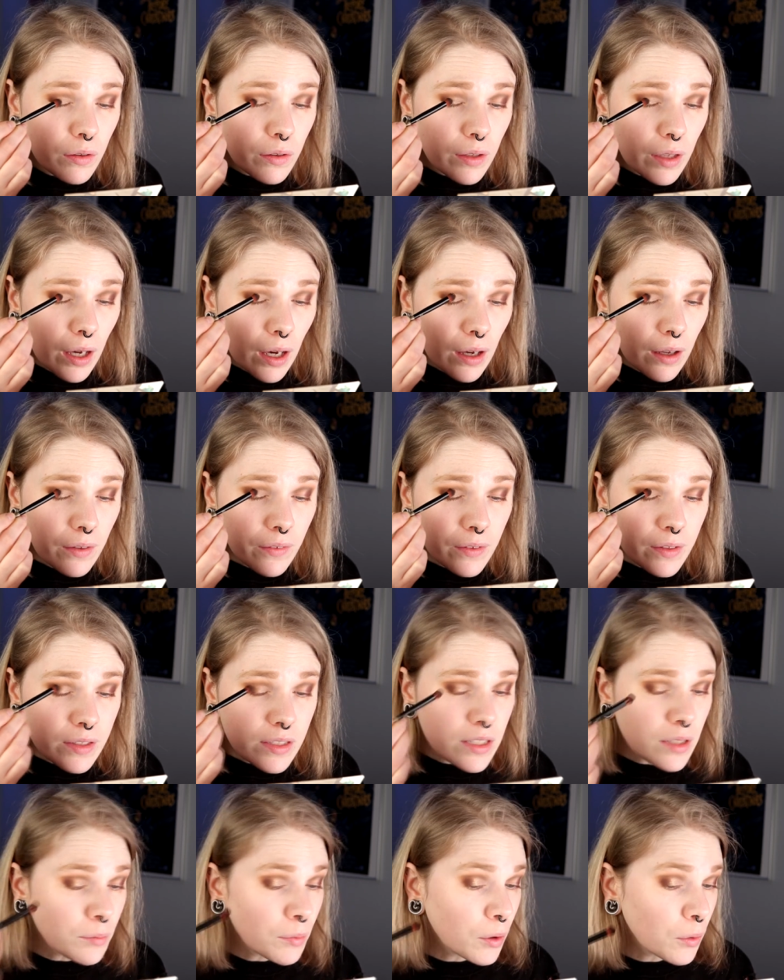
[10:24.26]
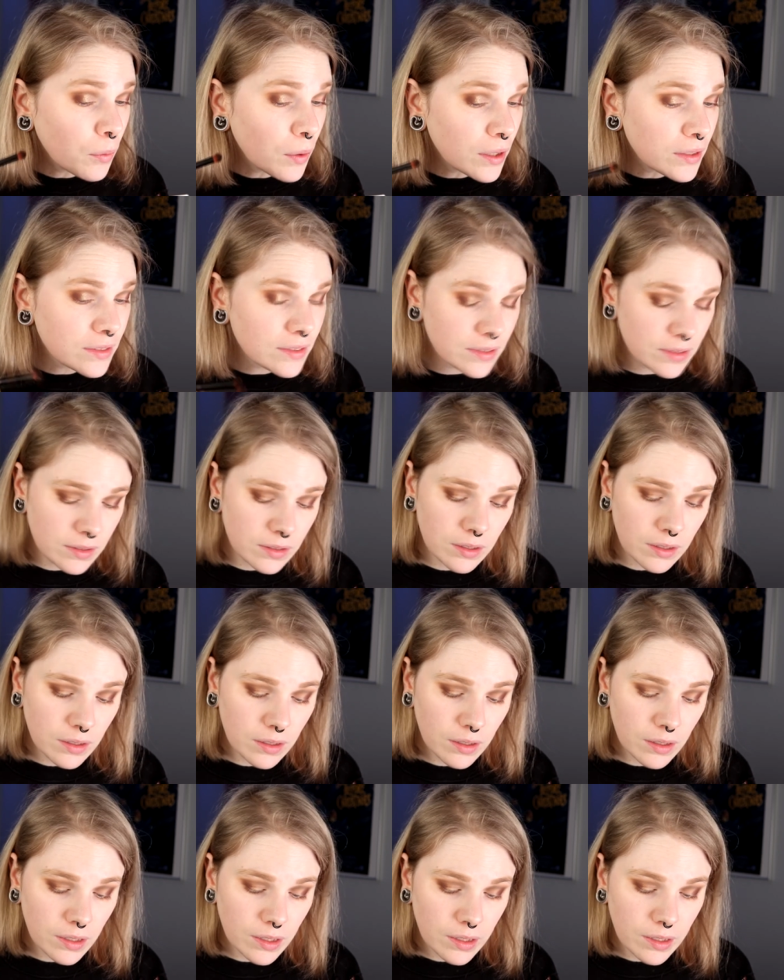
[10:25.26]
Yeah, the shimmer ones.
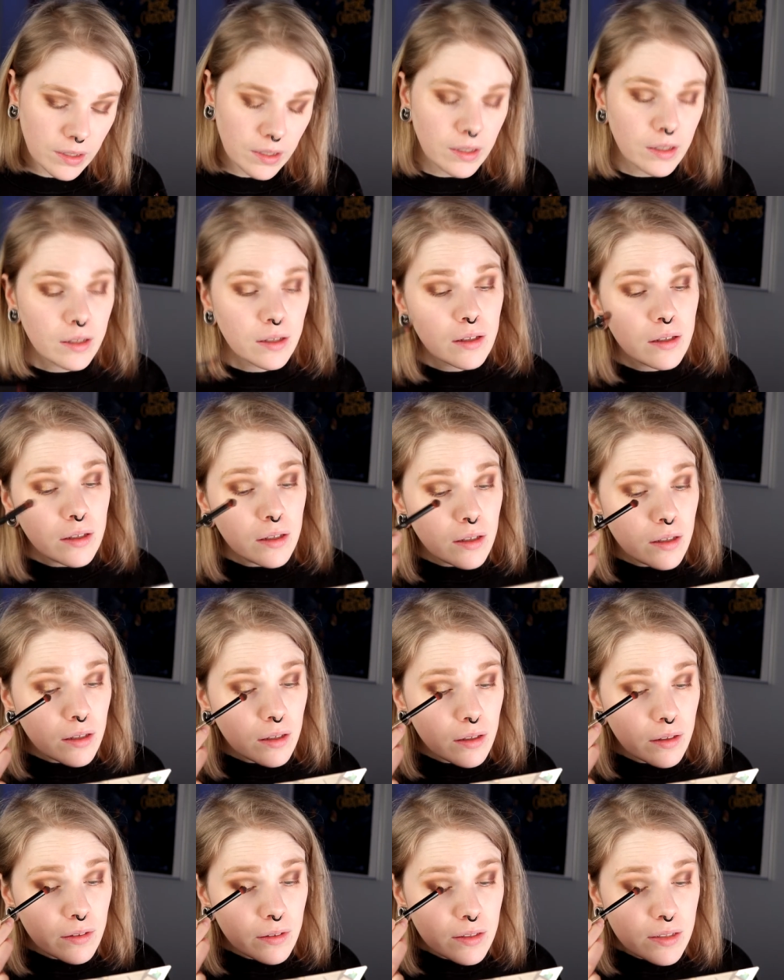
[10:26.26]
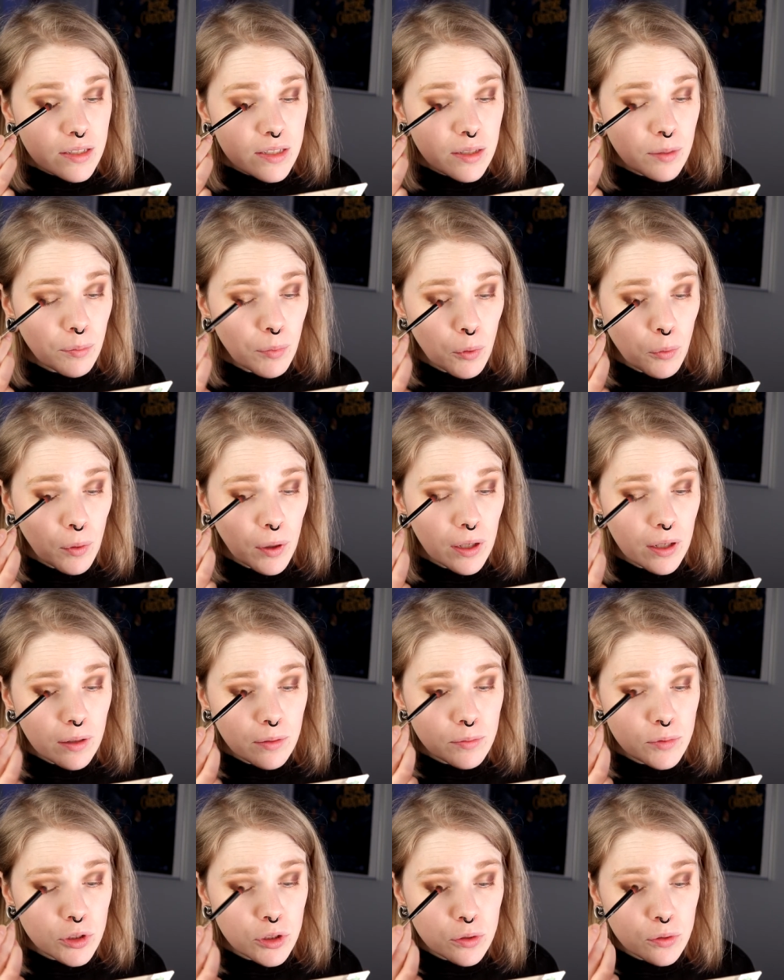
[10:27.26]
The shimmer one,
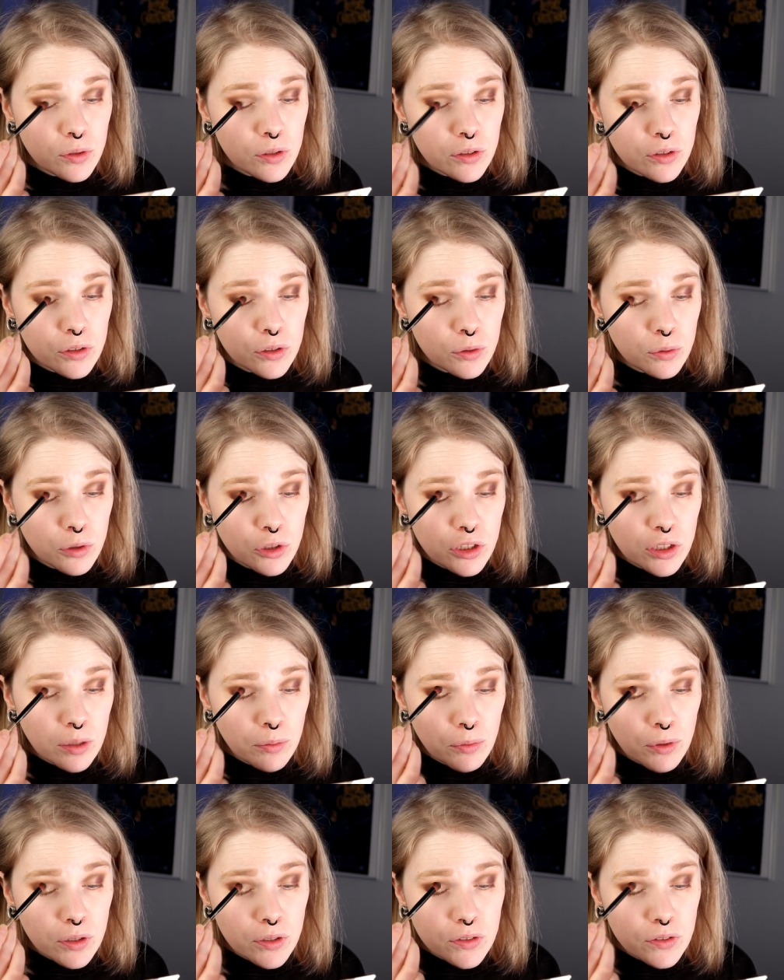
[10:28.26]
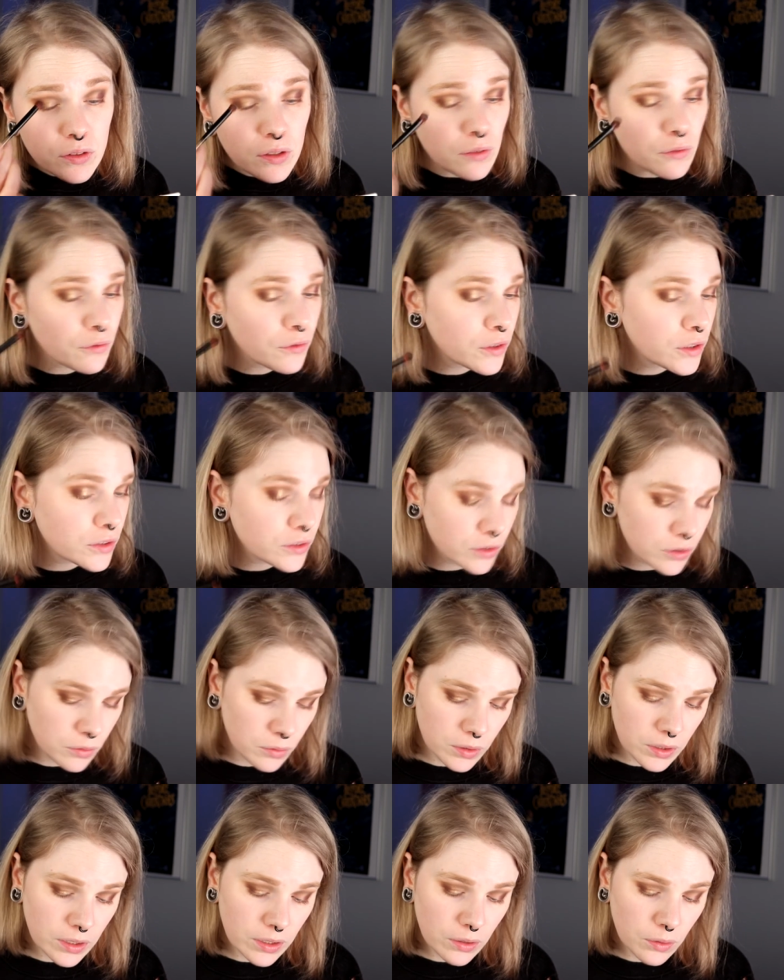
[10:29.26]
I'm using two shimmers. So I'm first
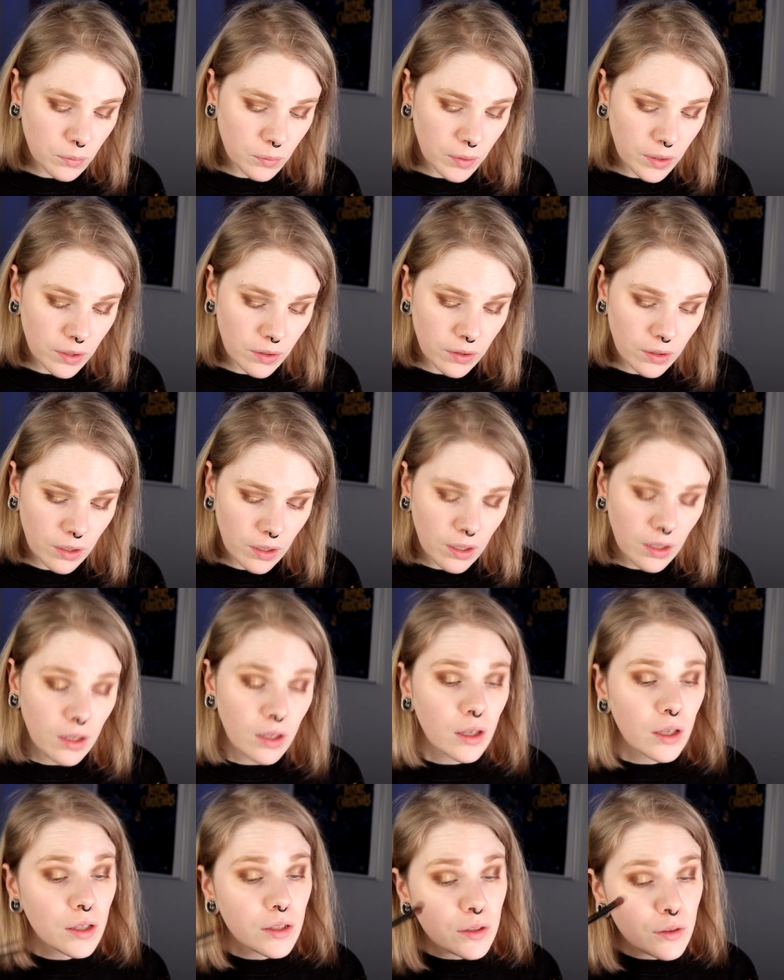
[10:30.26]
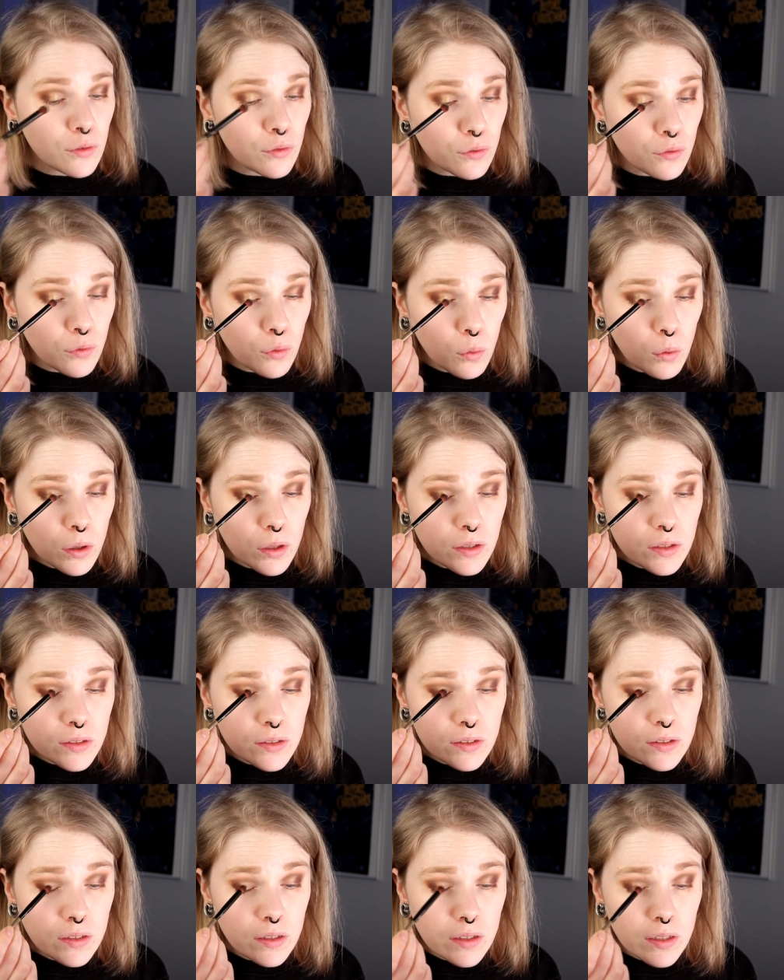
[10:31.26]
going in with the
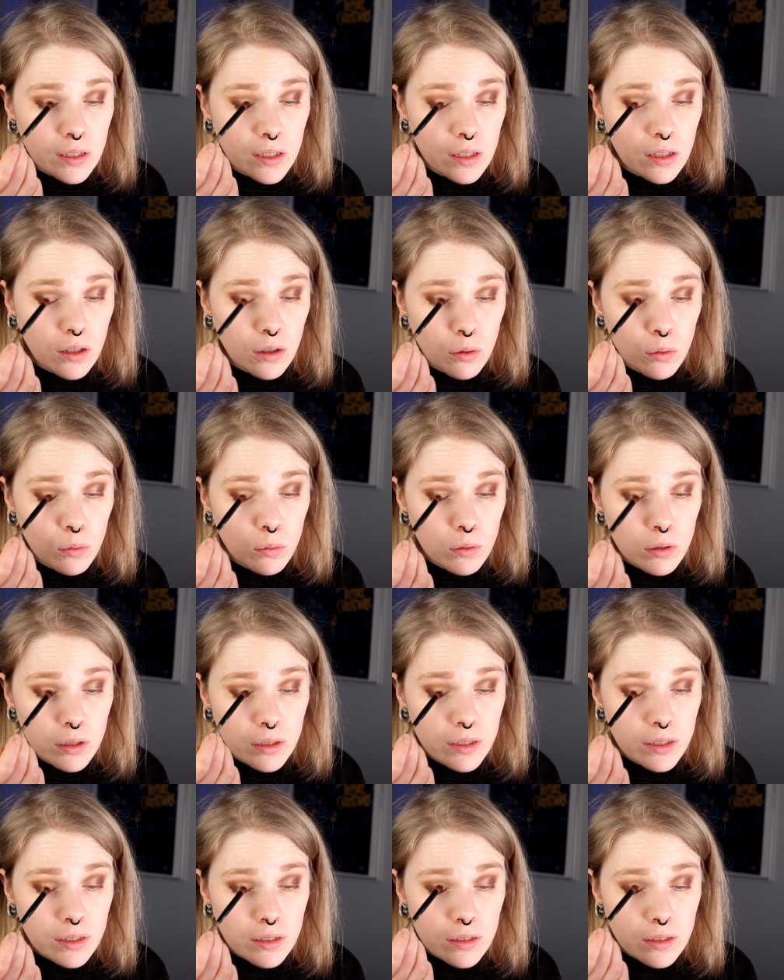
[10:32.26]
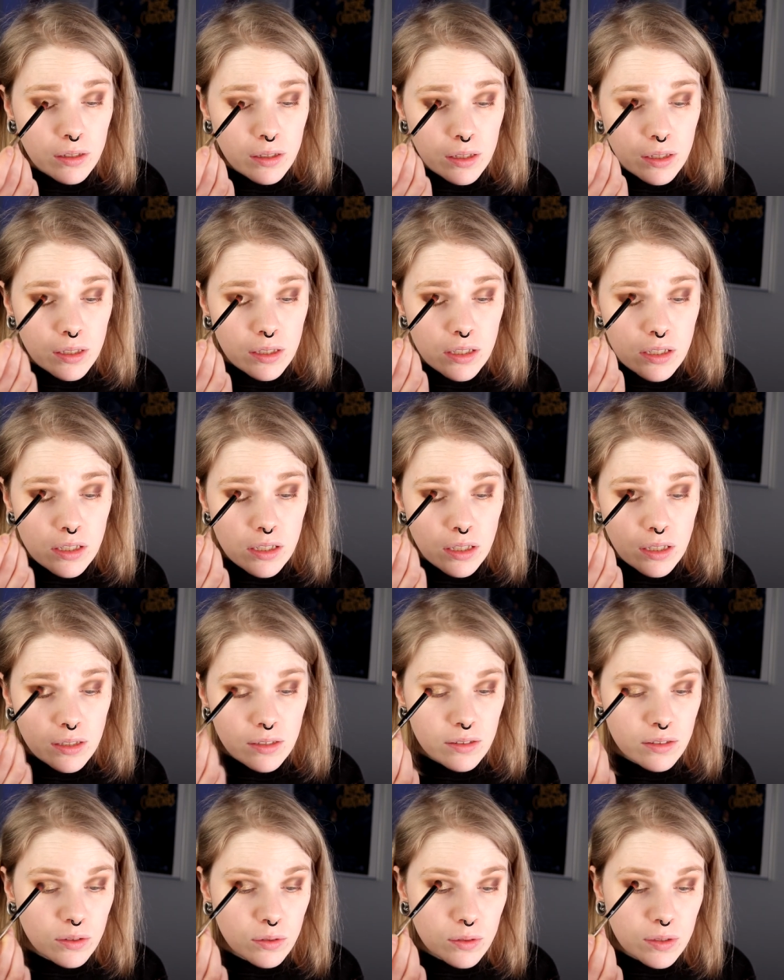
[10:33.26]
Force, the goldish,
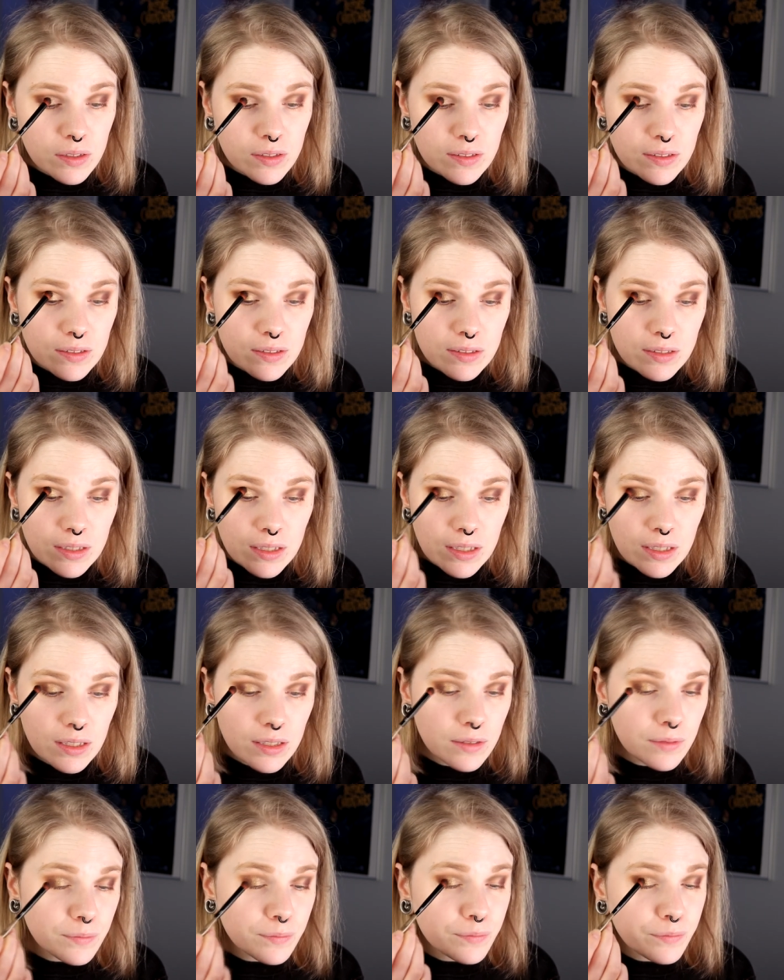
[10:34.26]
as you can see.